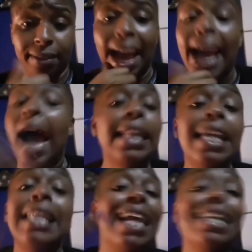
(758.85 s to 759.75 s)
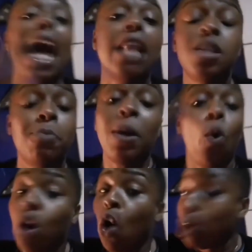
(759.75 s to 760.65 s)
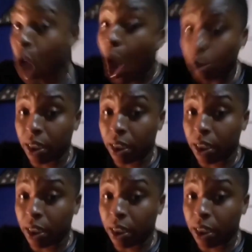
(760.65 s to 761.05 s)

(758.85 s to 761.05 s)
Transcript: I need acknowledgement on Coca-Cola.